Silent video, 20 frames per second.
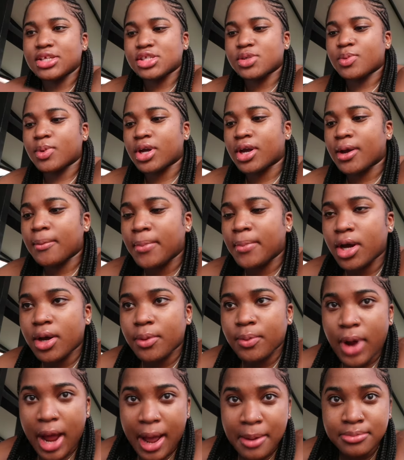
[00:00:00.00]
this to work?
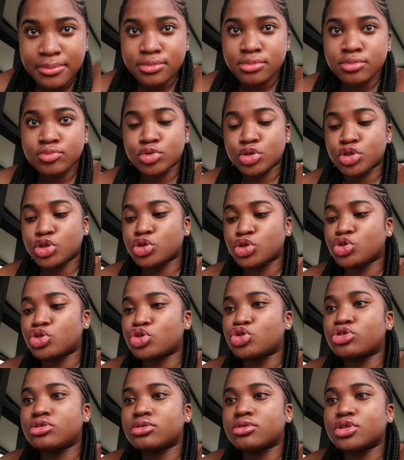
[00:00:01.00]
But I'm
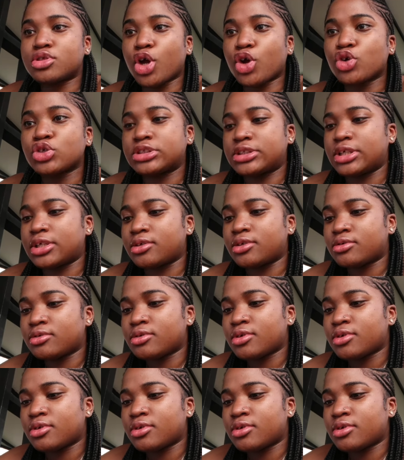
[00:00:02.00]
thirsty.